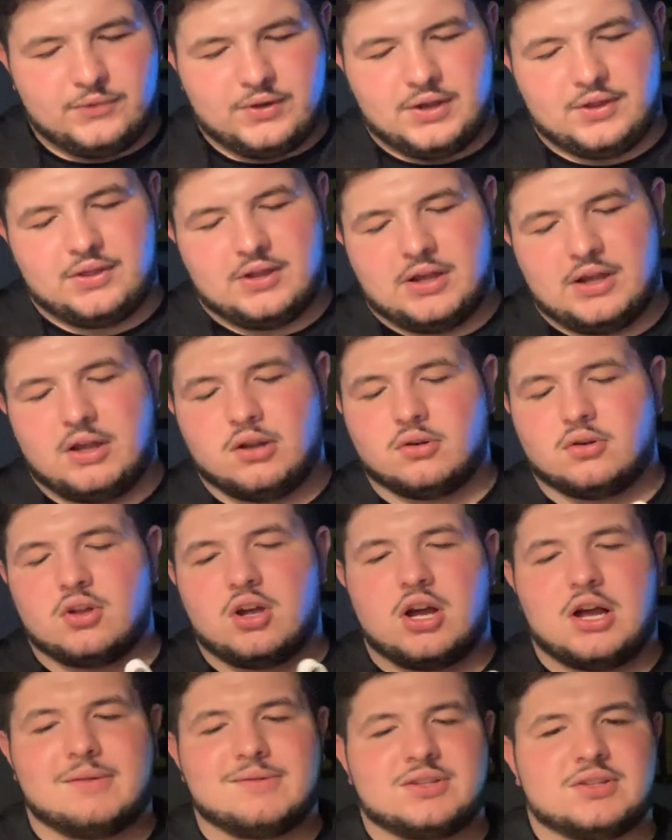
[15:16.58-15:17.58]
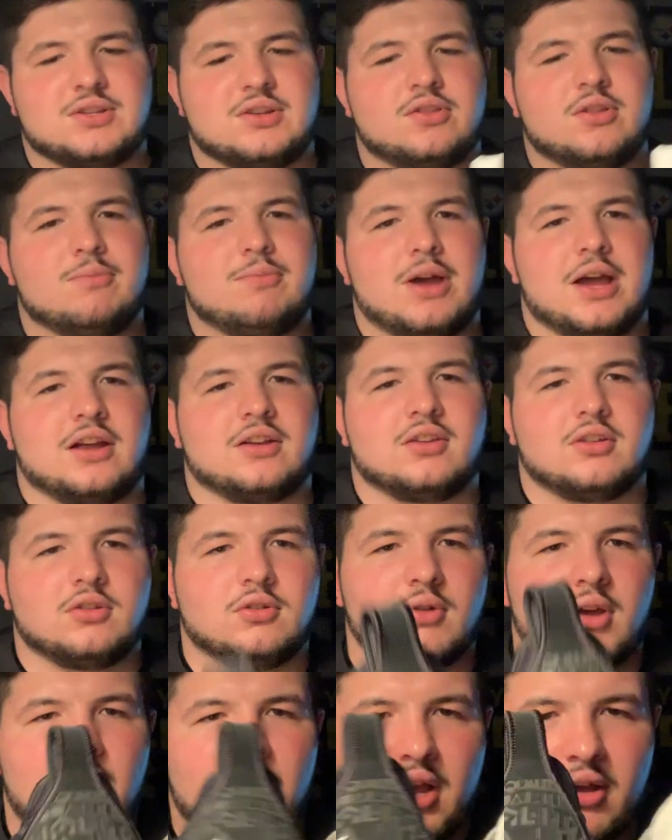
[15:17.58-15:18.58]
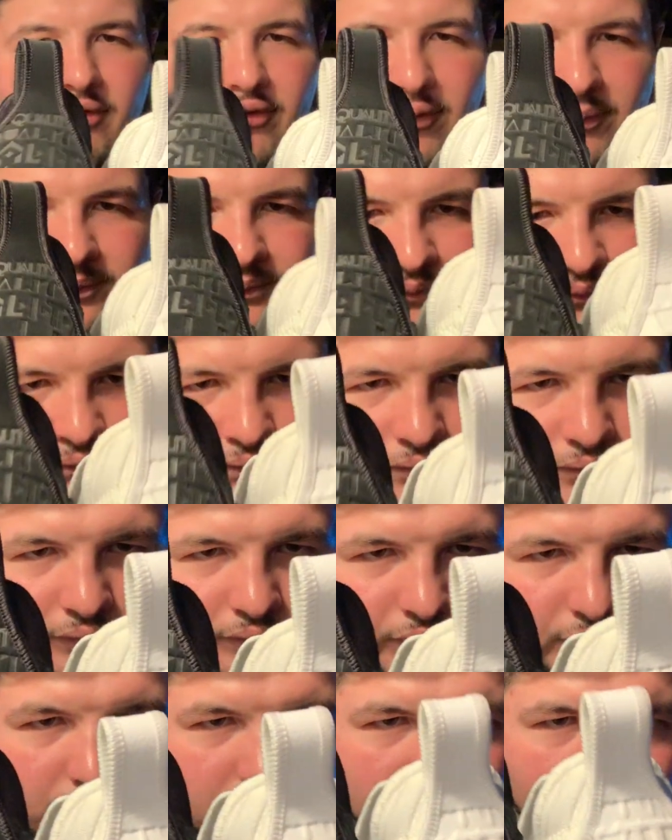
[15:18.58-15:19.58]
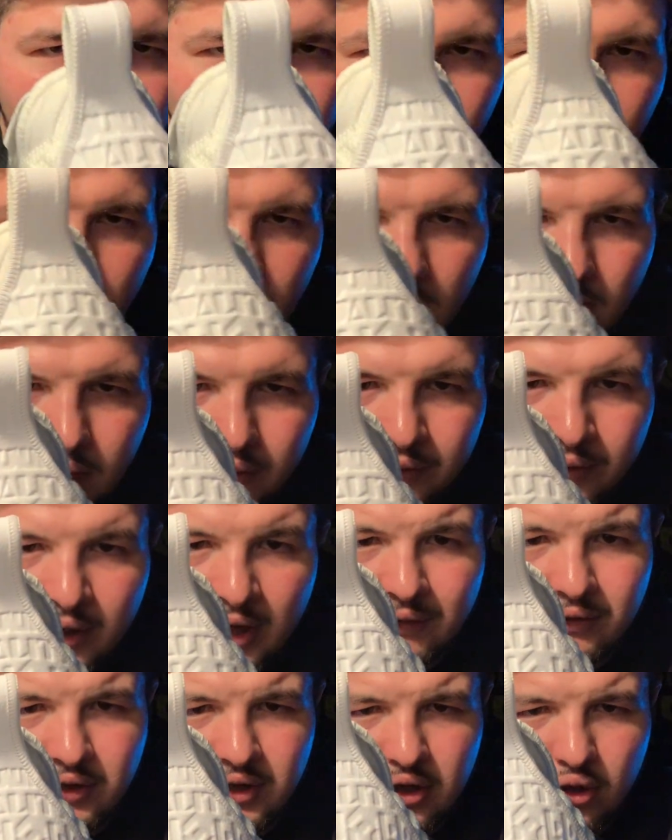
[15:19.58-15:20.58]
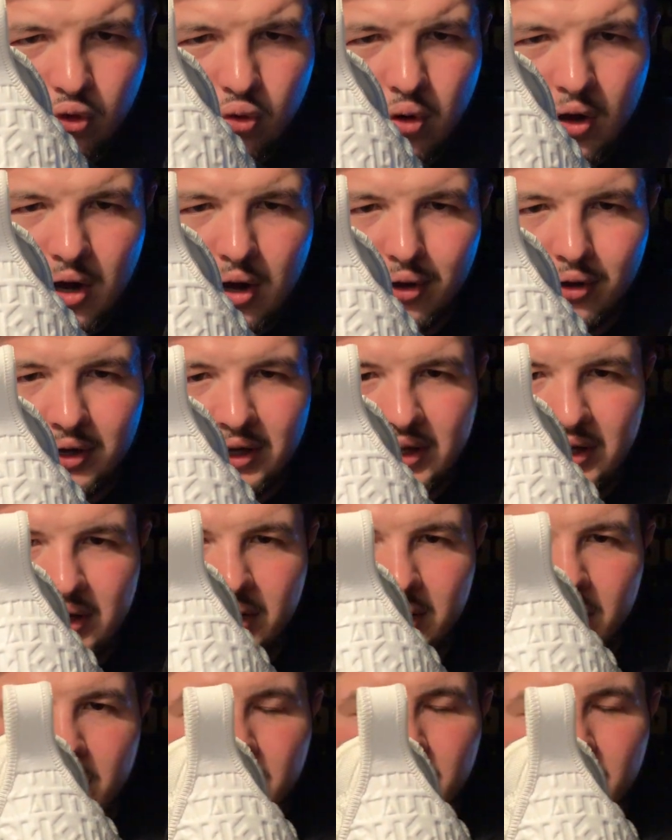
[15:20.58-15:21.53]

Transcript: and then obviously on the back you have have the equality